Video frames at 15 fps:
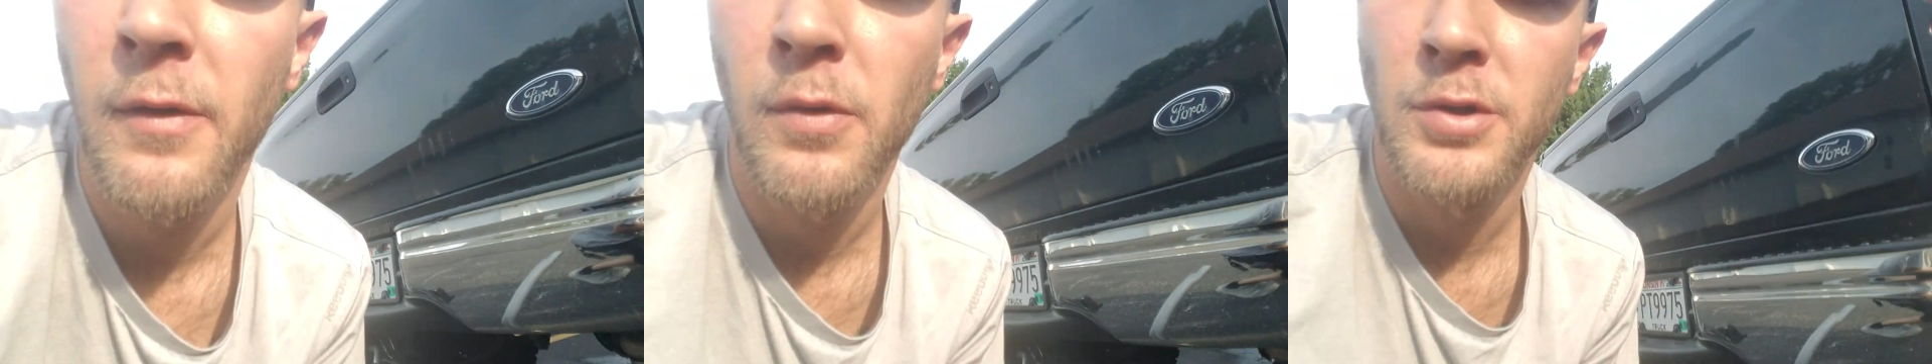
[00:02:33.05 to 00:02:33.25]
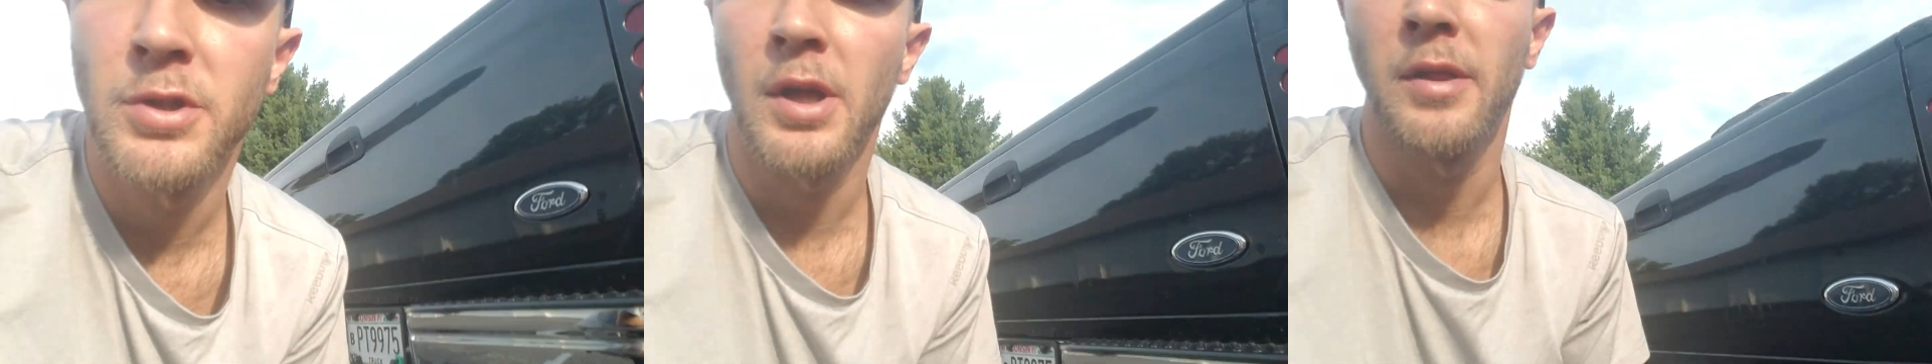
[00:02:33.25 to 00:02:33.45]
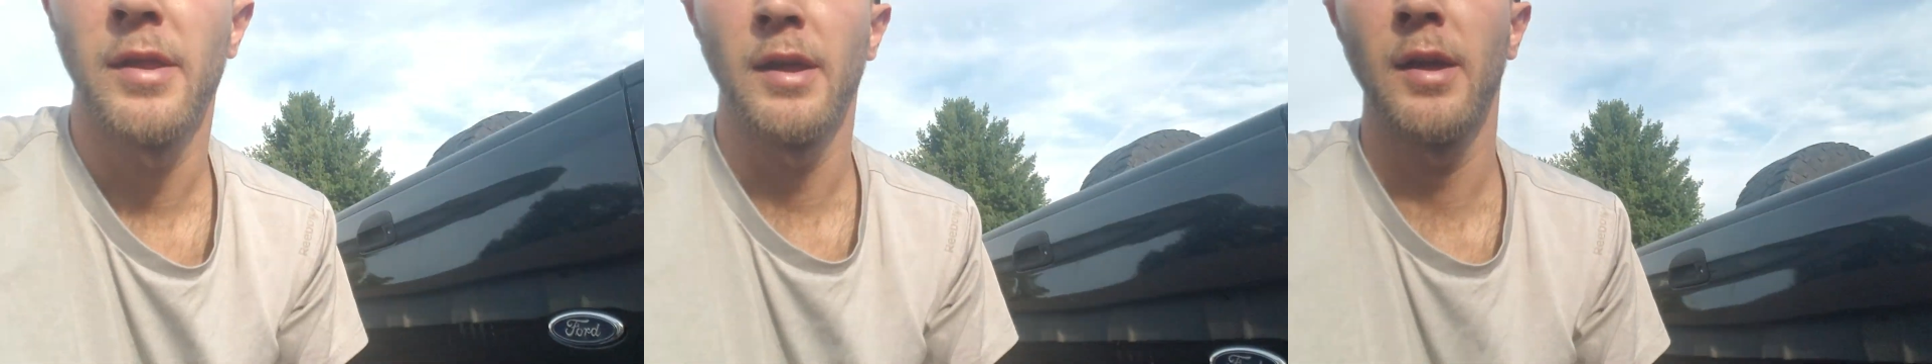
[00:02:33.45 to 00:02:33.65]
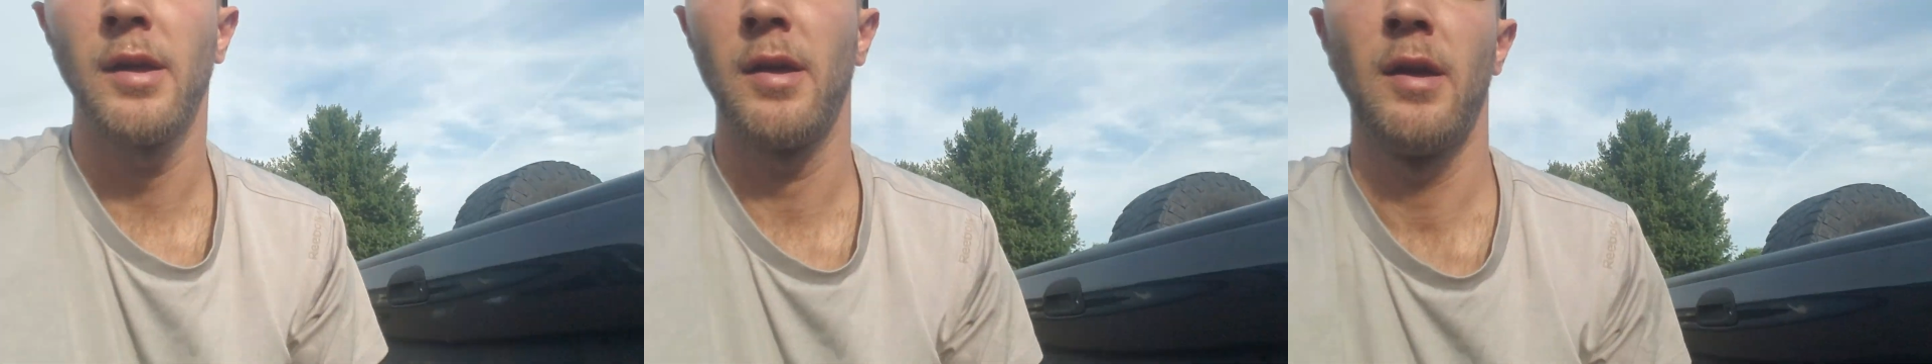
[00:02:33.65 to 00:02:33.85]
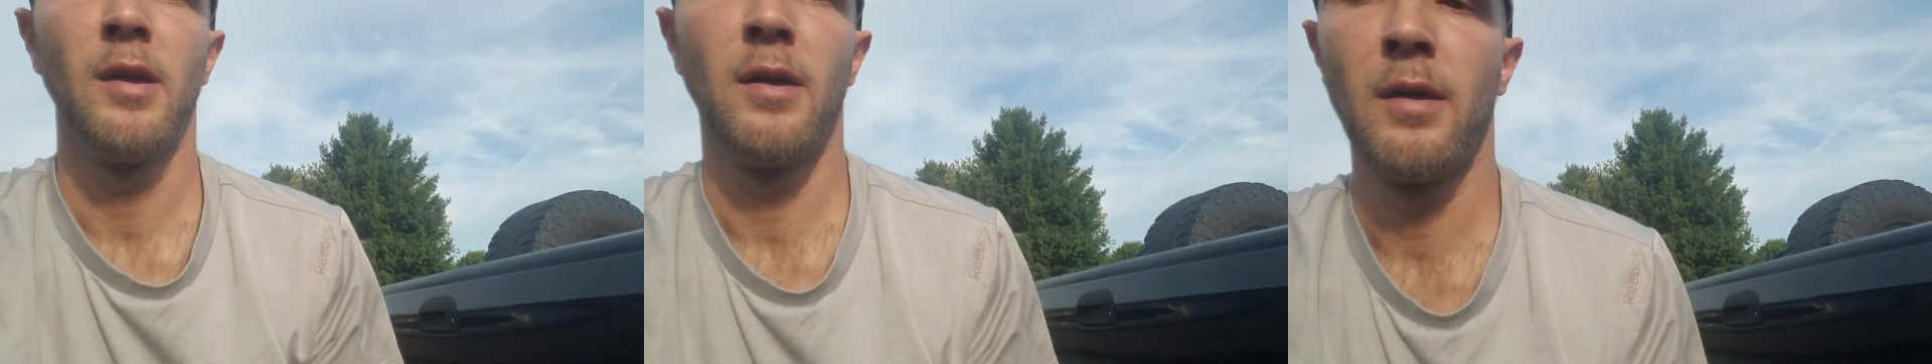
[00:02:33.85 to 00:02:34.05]
which I
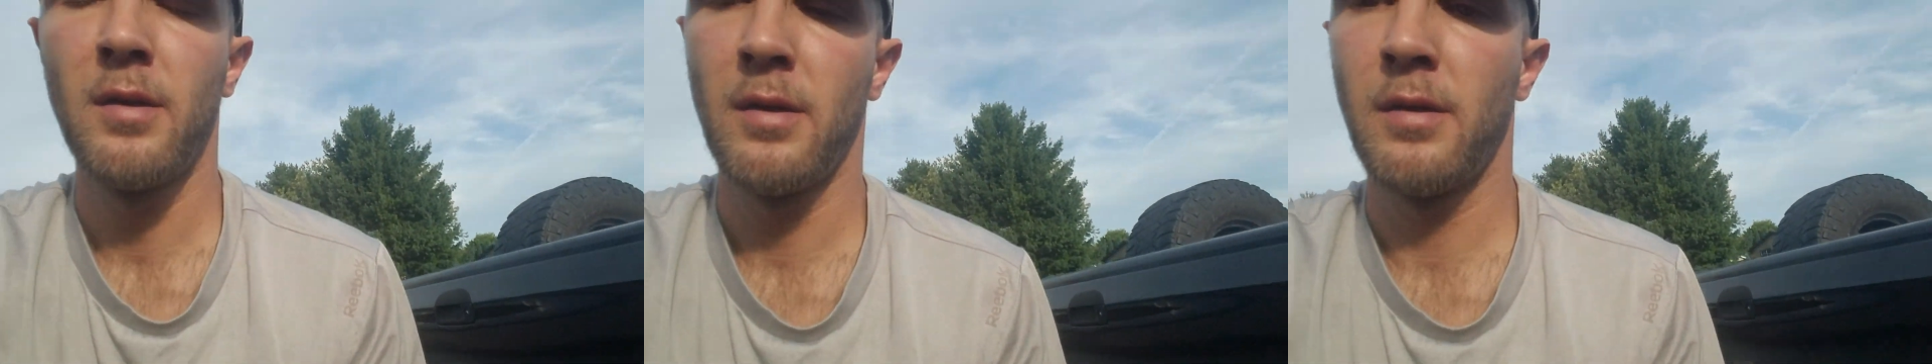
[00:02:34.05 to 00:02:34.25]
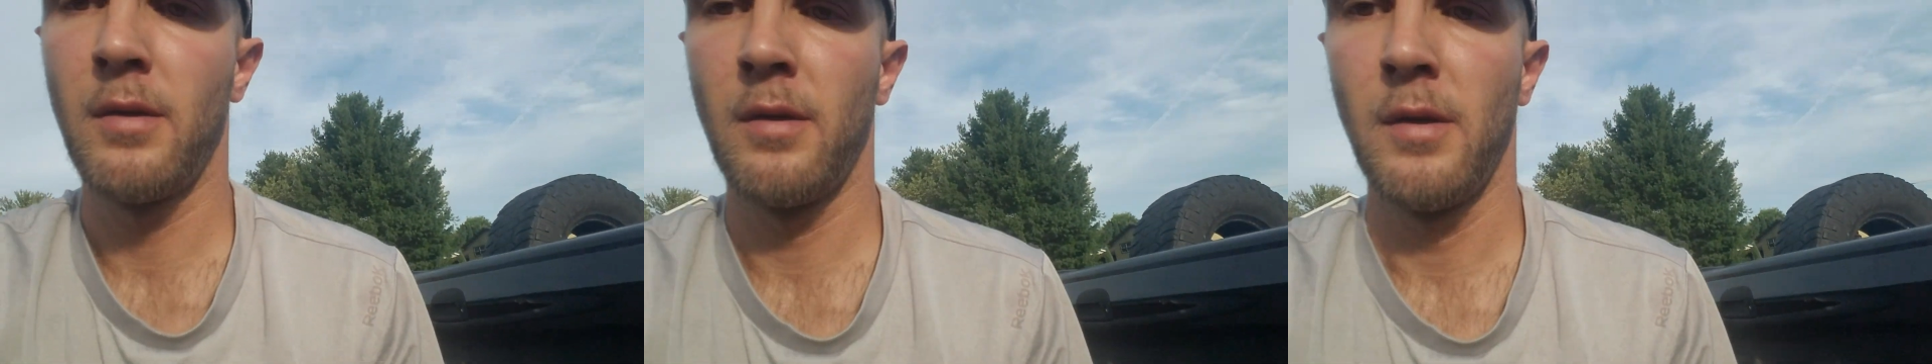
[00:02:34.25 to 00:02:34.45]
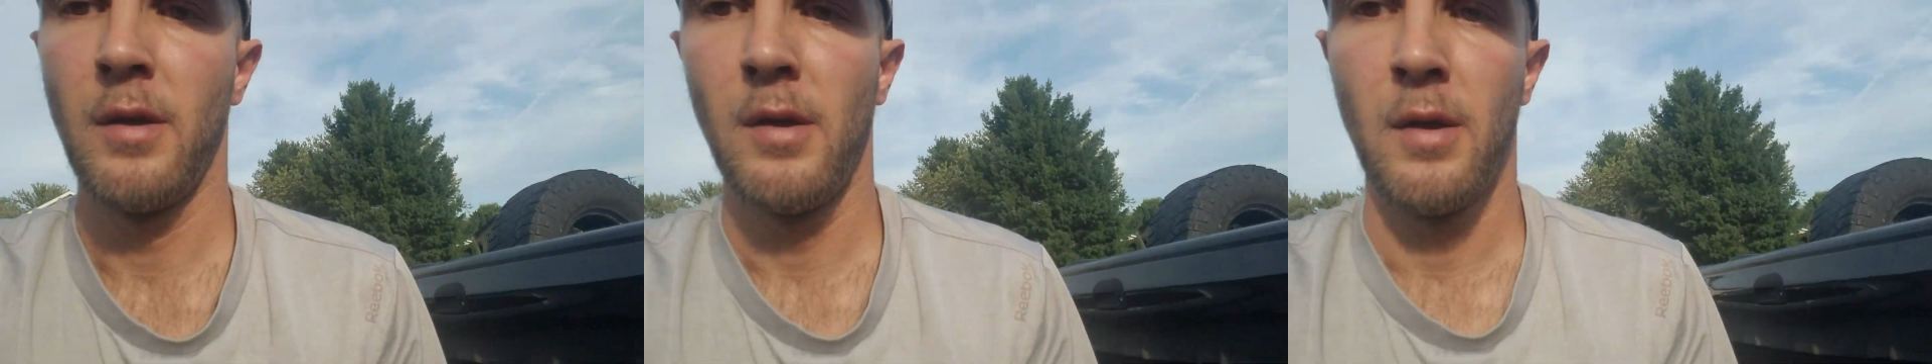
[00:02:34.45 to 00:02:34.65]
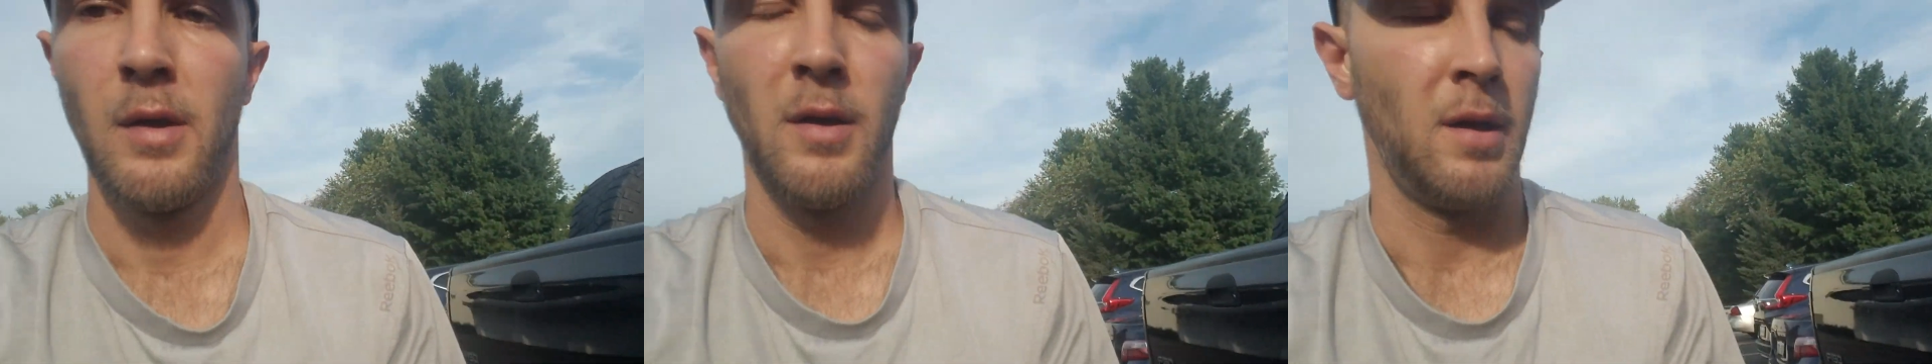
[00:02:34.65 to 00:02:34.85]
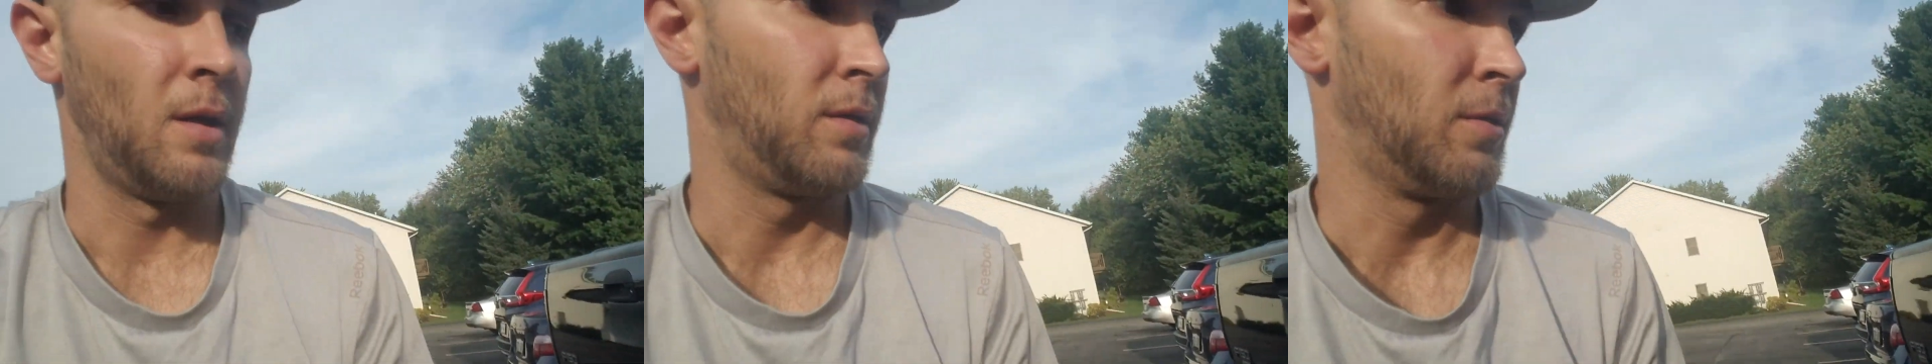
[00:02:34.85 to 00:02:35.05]
think is